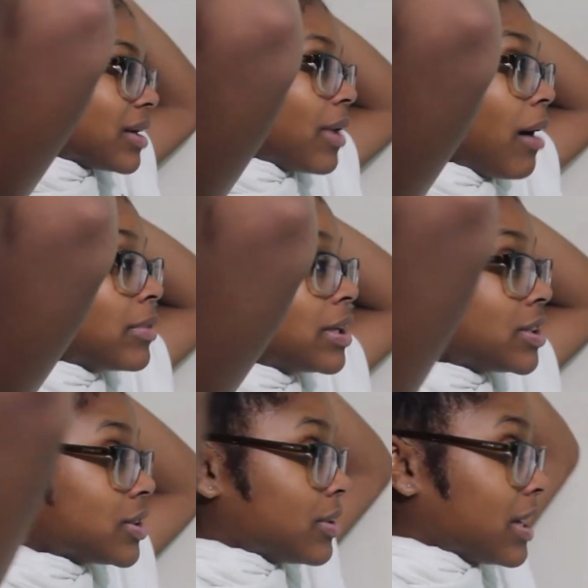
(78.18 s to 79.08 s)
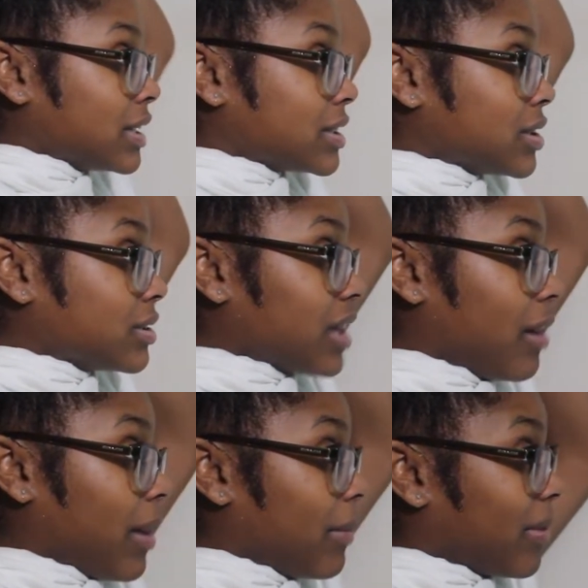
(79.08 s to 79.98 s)
what I'm gonna do is do
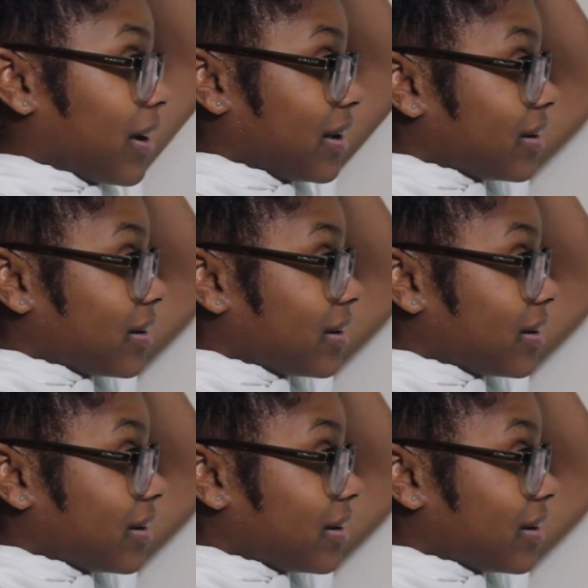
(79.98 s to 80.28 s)
some of my bun.